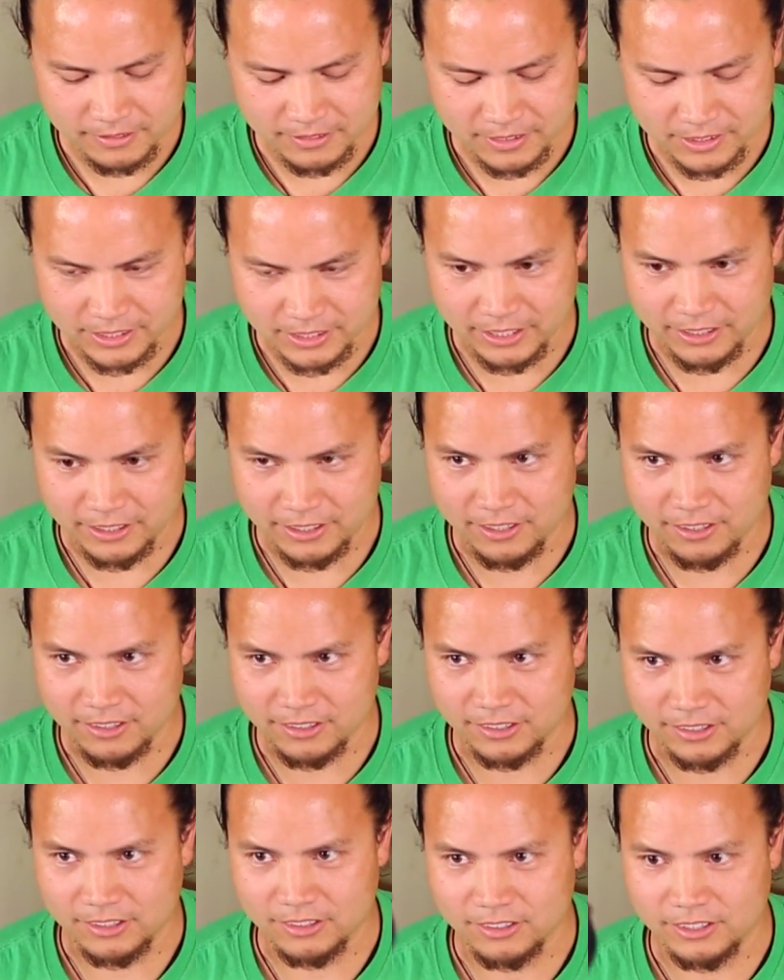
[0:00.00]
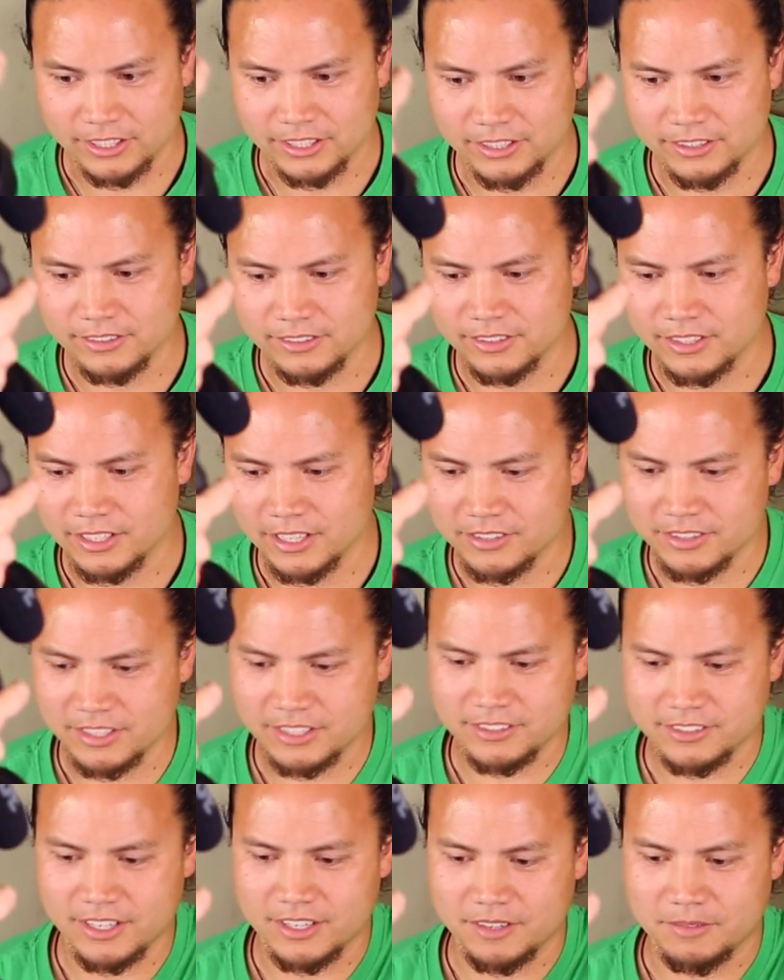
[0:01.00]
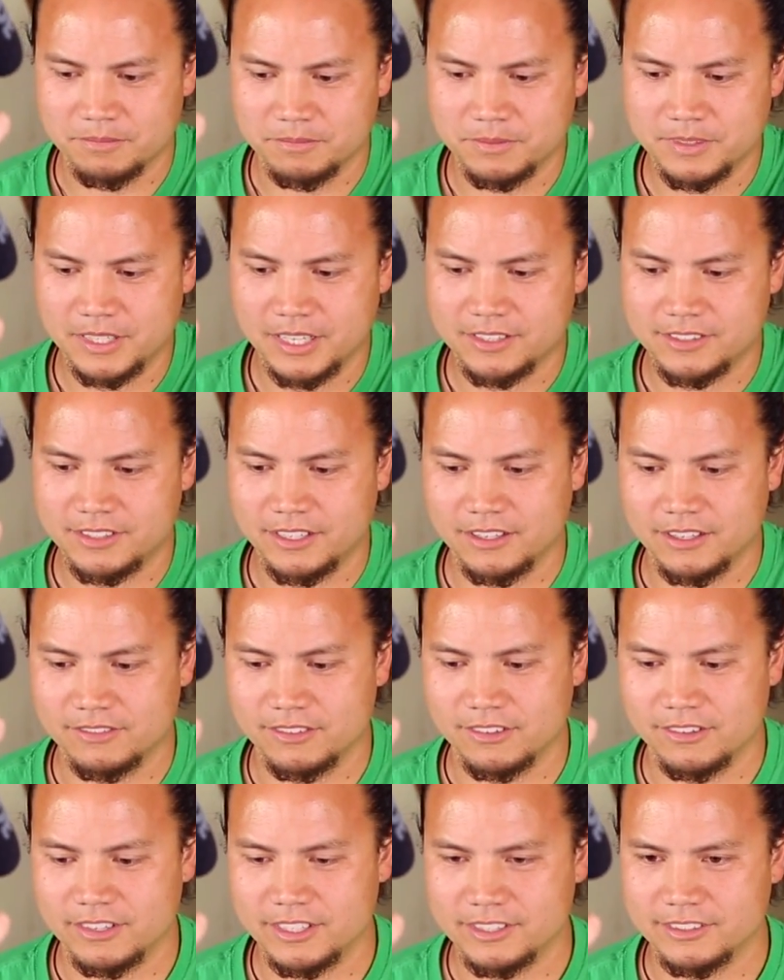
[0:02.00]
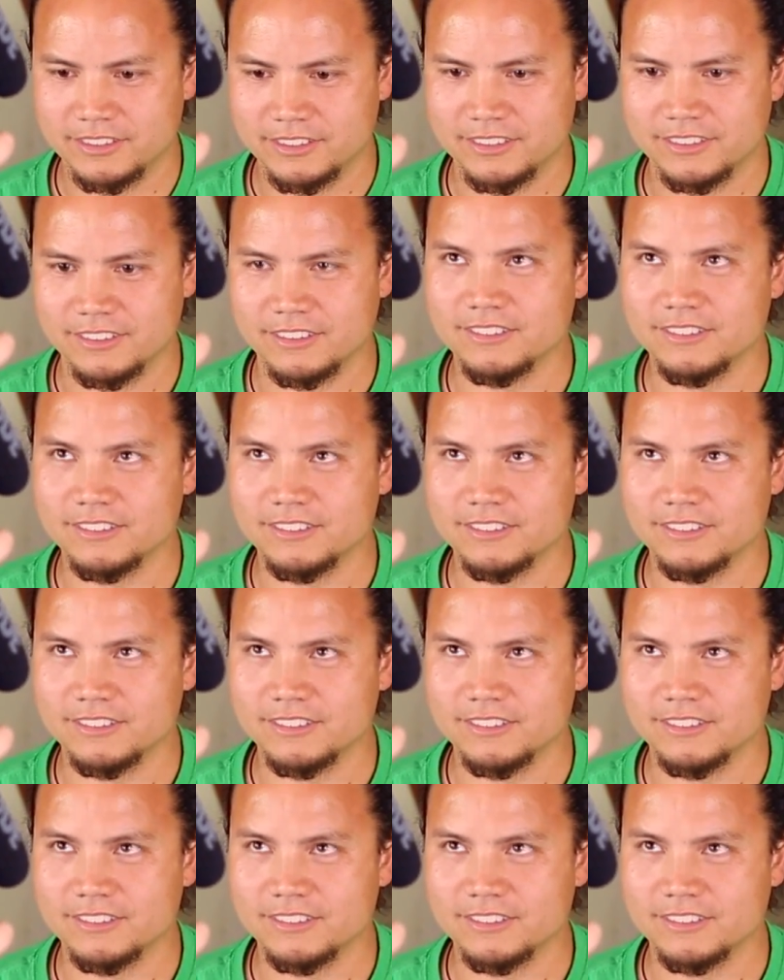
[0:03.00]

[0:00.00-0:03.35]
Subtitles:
See her in all her glory. That thing's got a kickstand for a reason, you know.